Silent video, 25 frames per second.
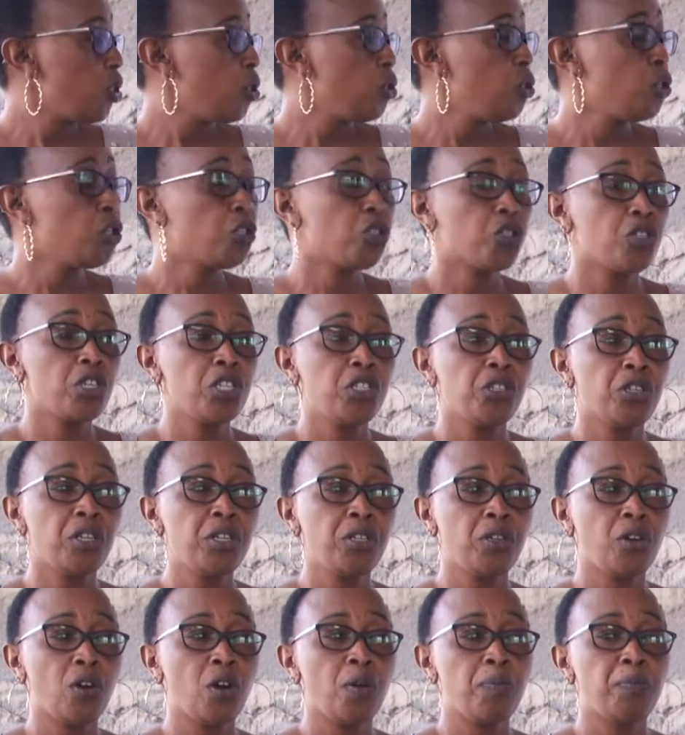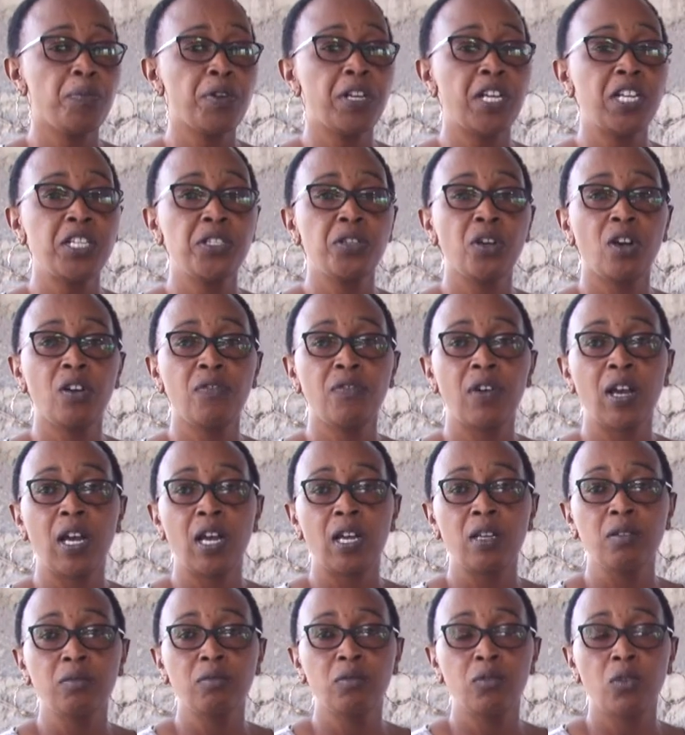nutrition component of
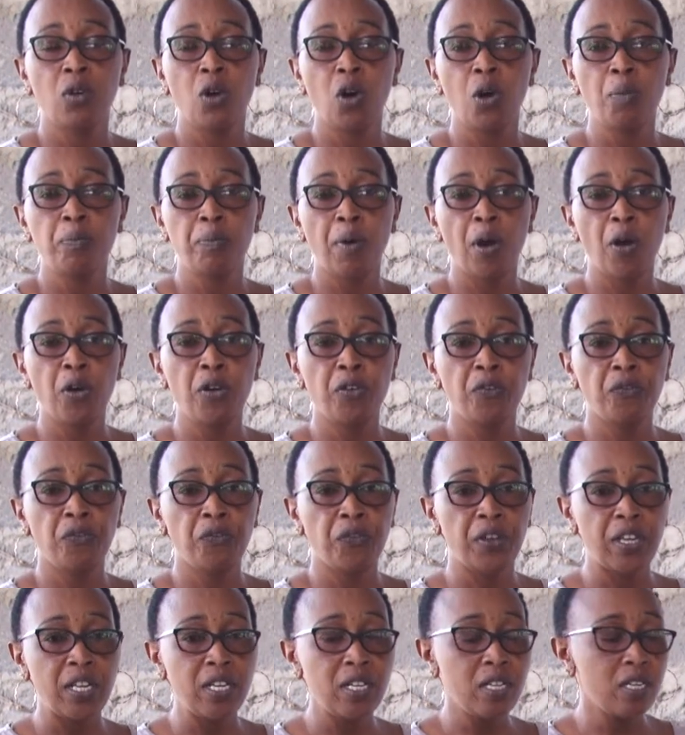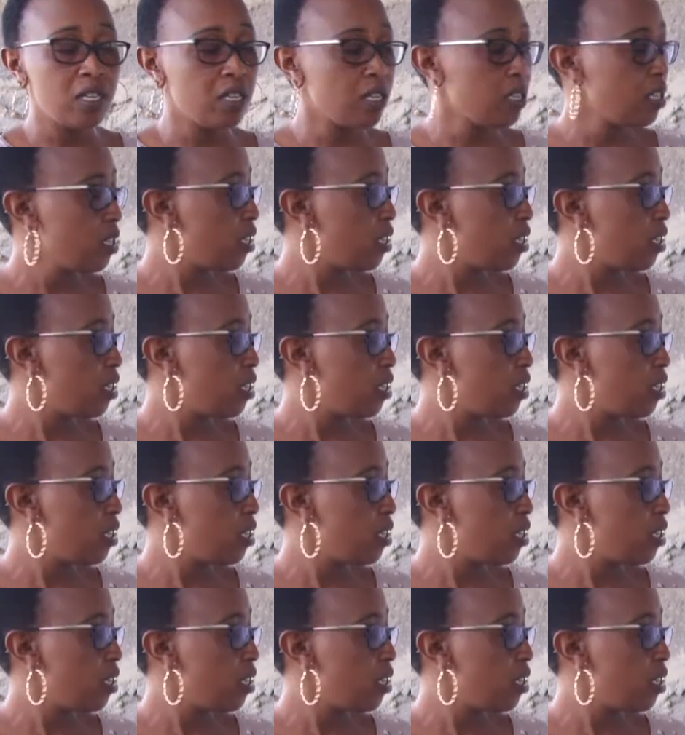a compound feed.